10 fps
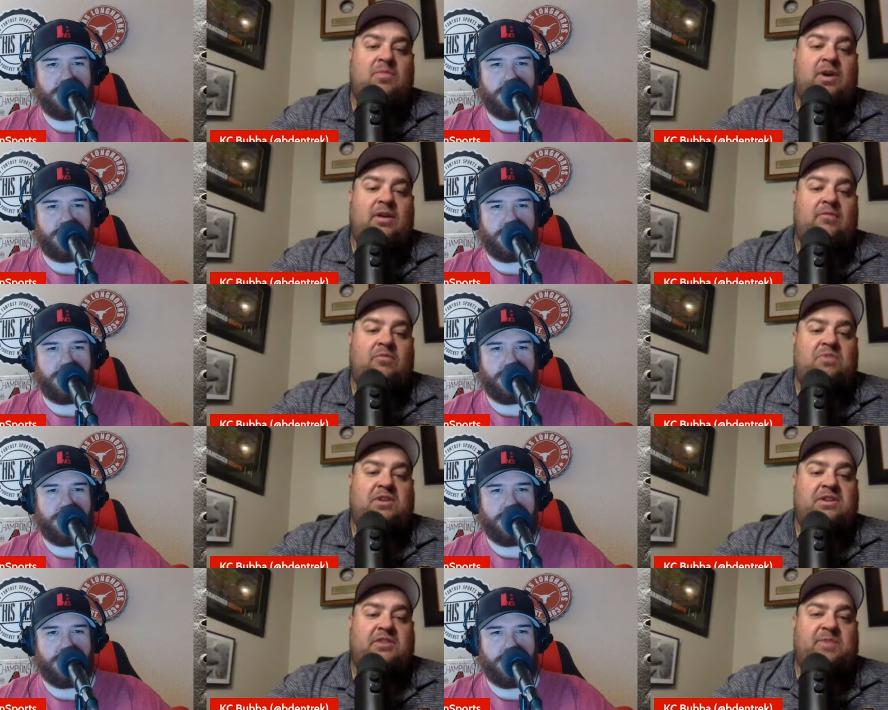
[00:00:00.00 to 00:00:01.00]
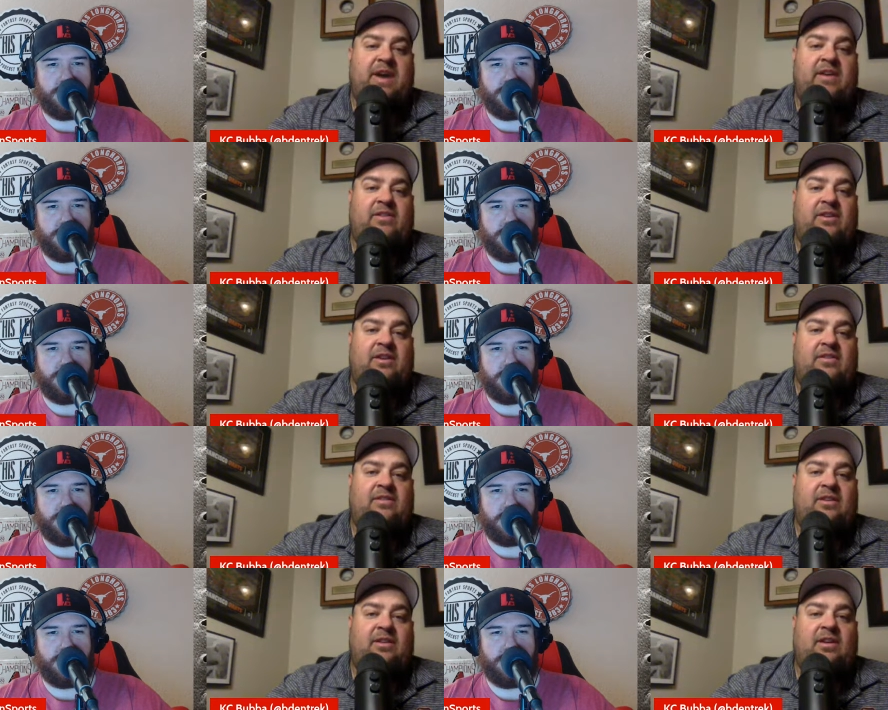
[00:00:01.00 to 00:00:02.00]
Speaker 1: But with pitching as bad as it
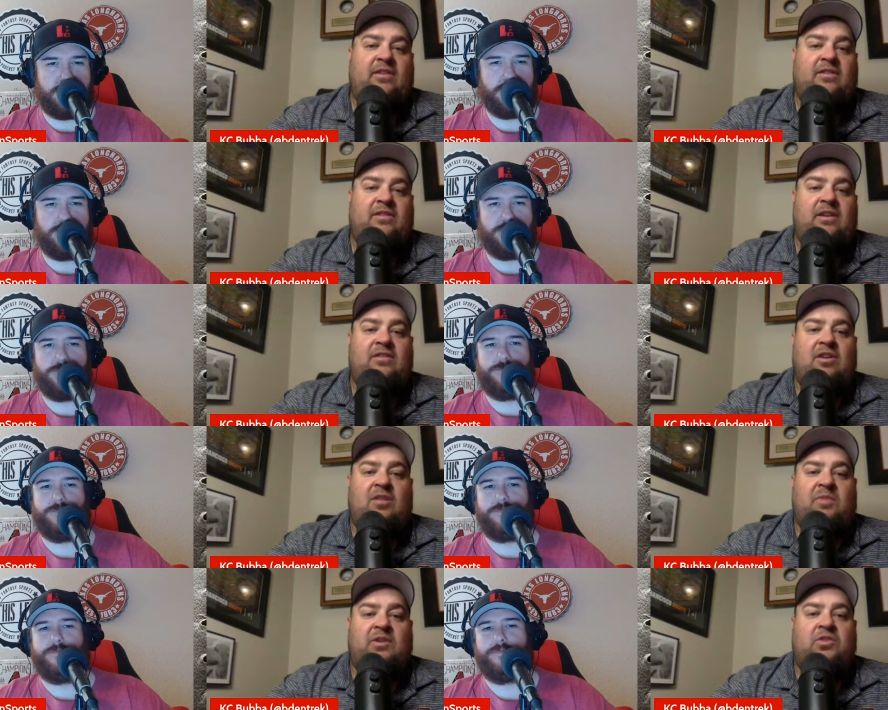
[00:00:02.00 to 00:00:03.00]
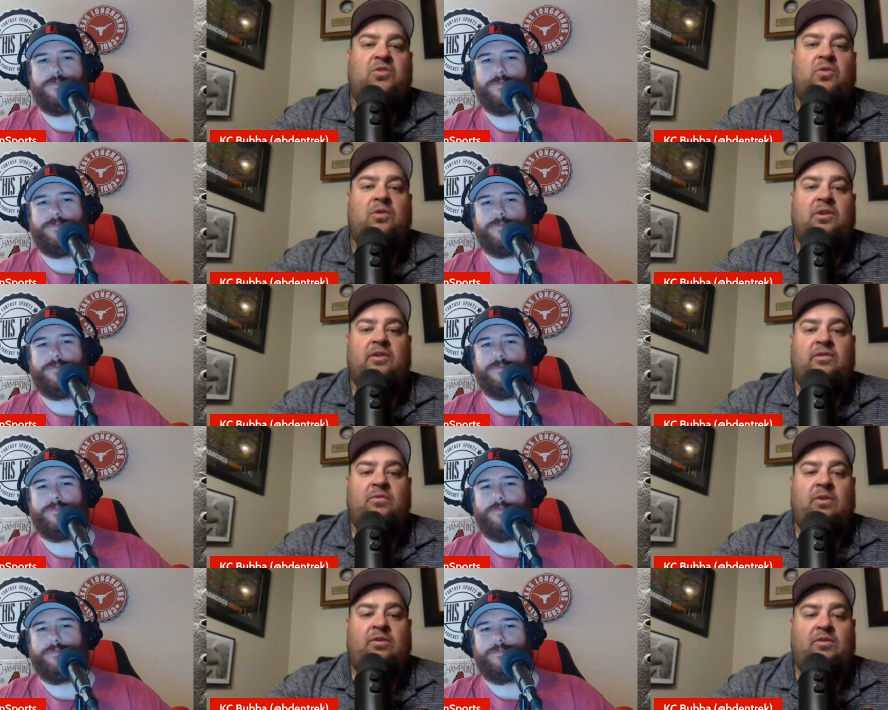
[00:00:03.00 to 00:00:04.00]
is, he's at least on my short list.
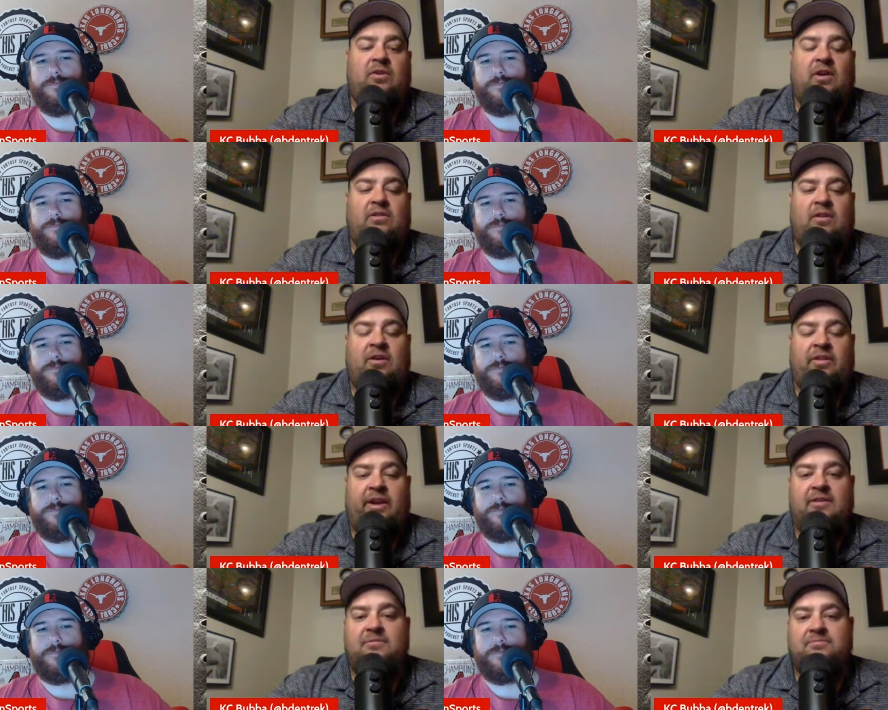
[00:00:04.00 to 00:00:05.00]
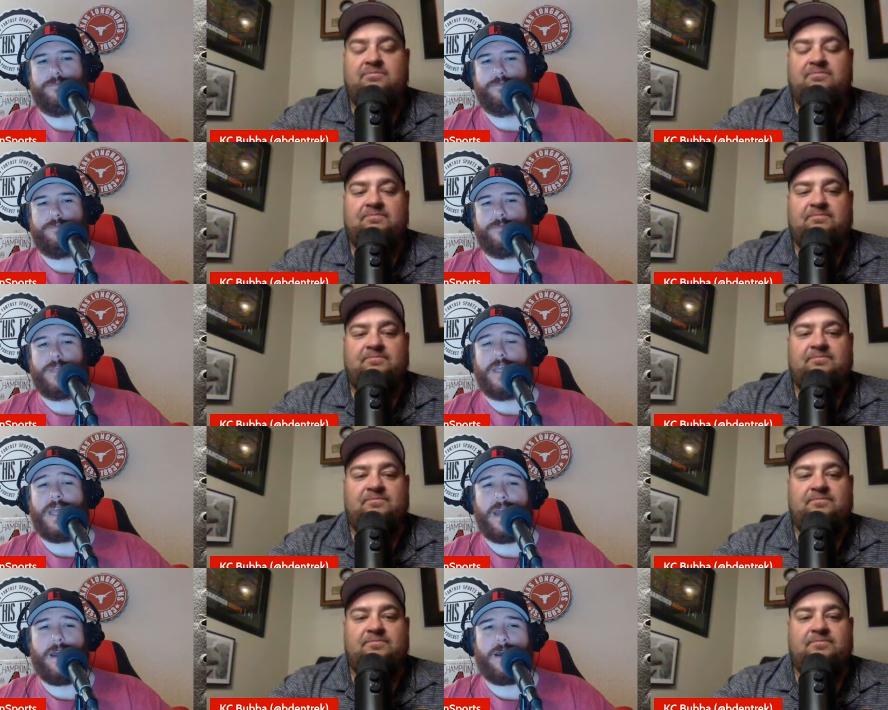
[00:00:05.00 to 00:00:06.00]
What's your thoughts on that?
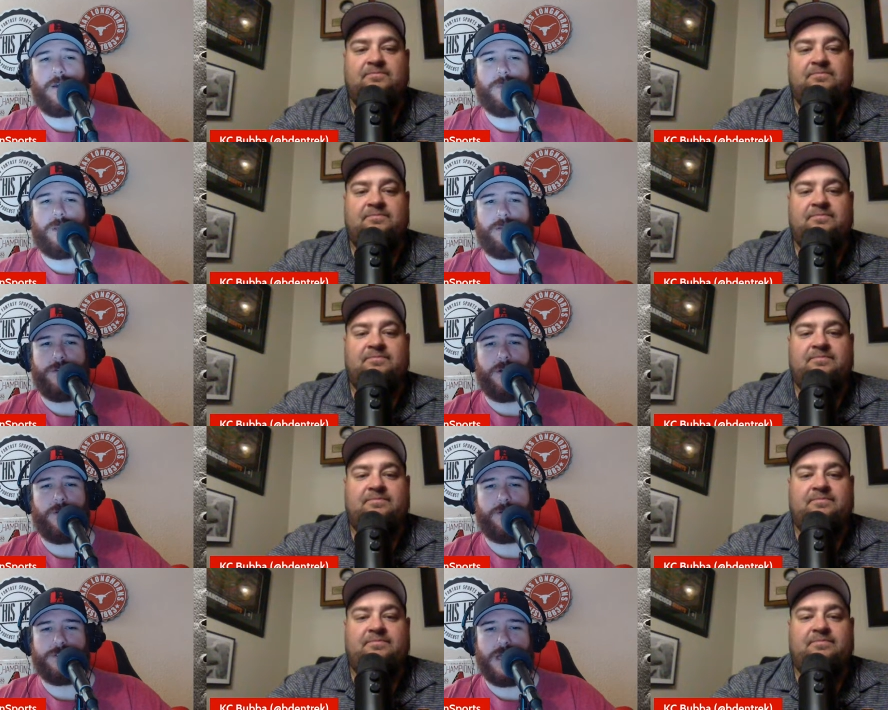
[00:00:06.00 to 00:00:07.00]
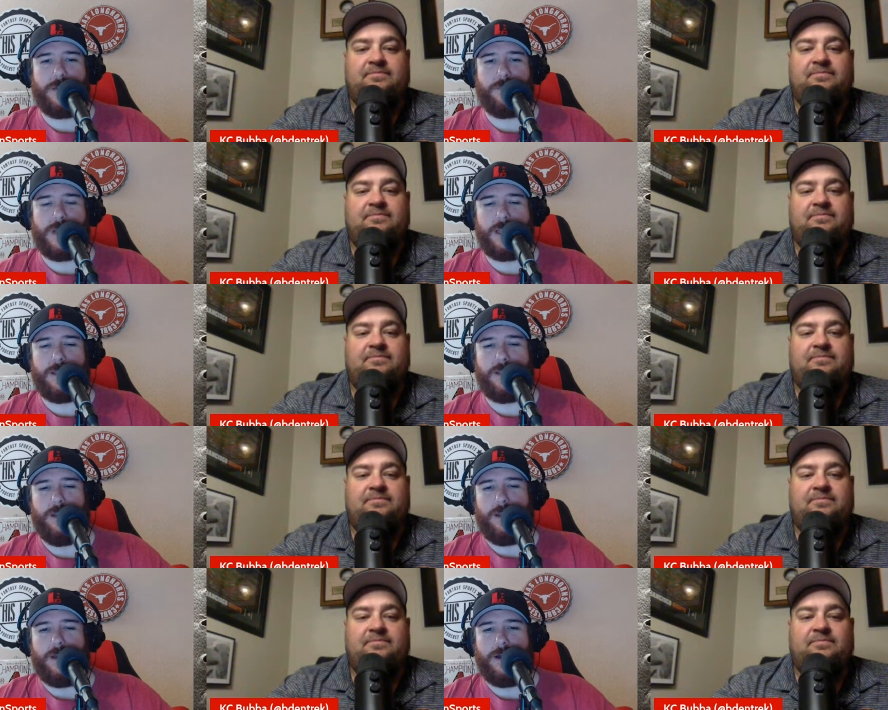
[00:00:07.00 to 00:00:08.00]
Speaker 2: Yeah, I mean, you know, there's not many
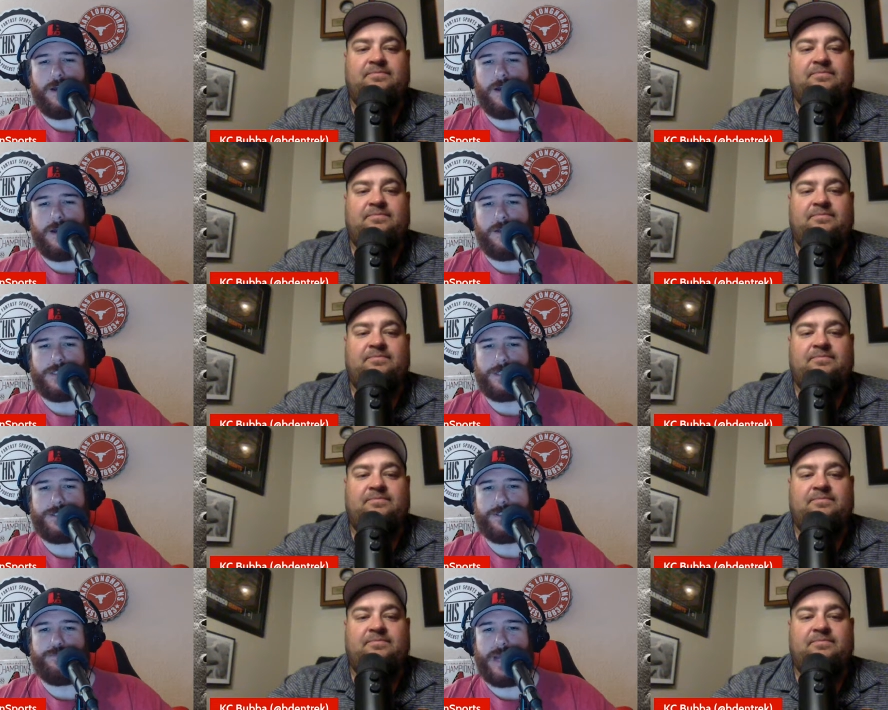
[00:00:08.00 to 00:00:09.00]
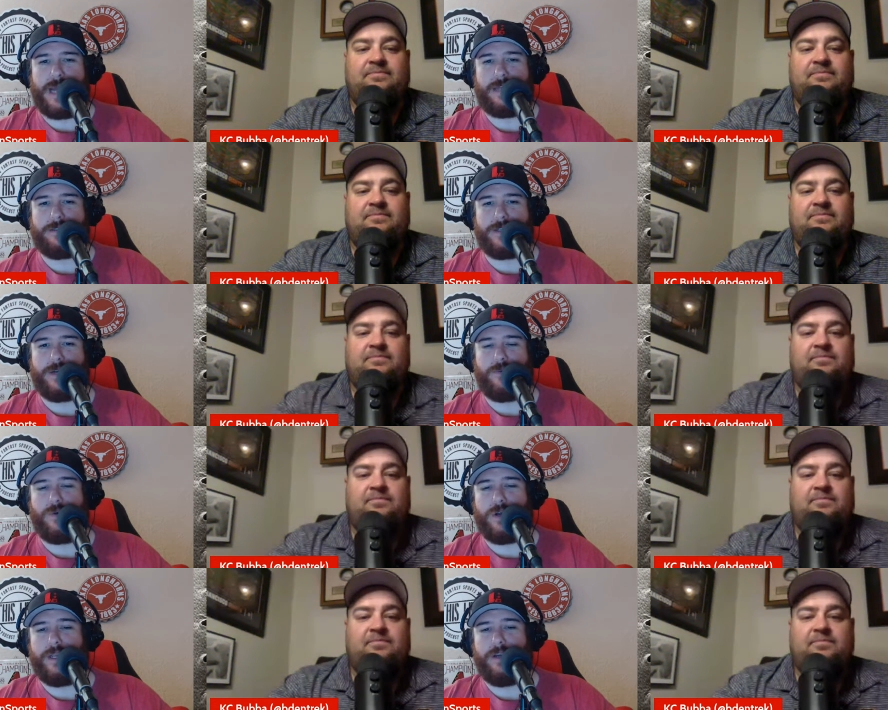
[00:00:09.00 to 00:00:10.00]
uh, Texas bats I
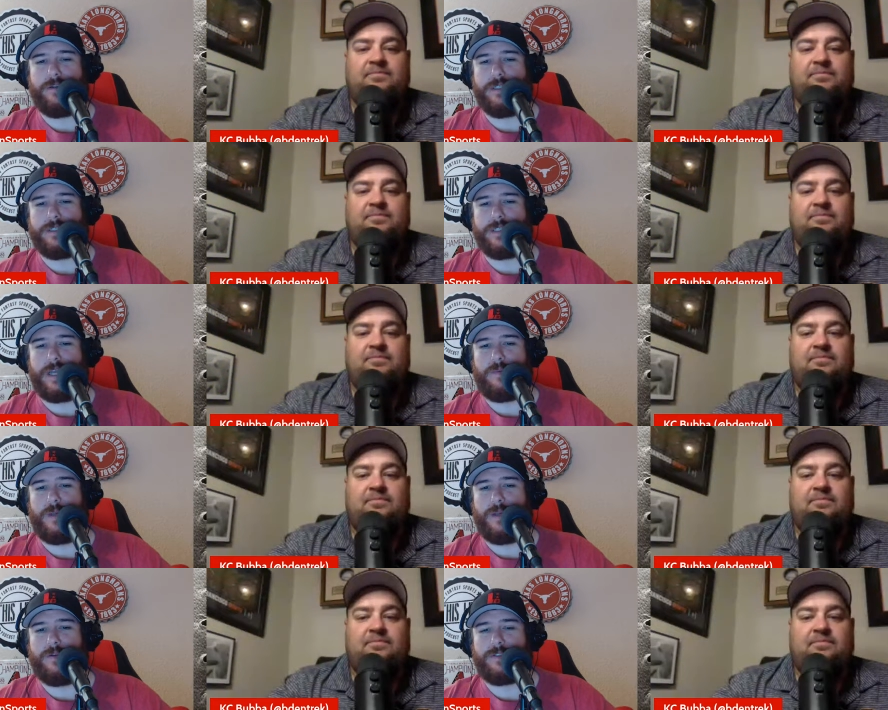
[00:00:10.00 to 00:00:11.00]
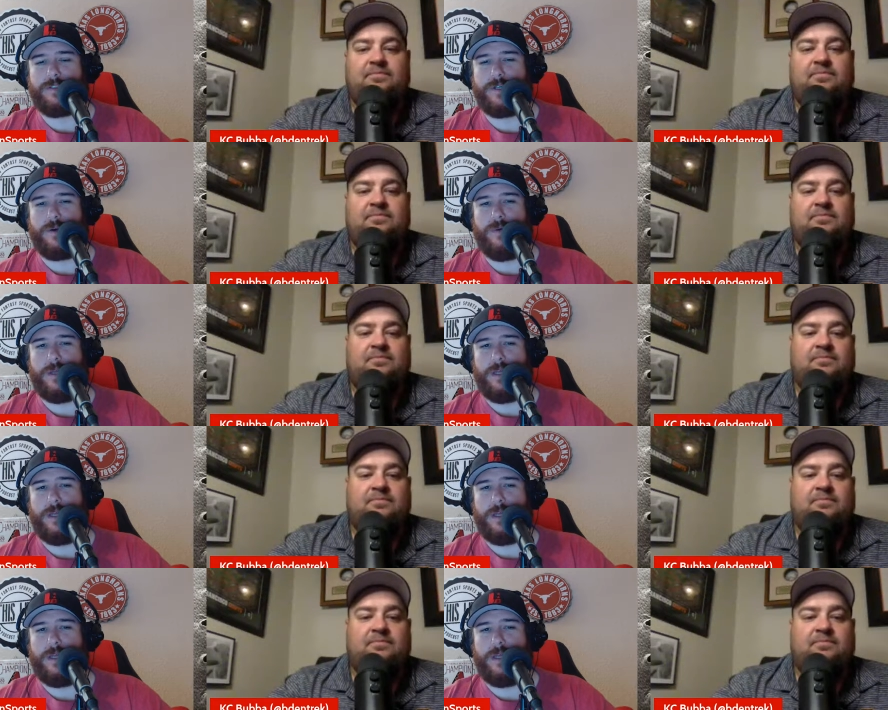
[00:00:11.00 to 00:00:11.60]
want here in this game either. So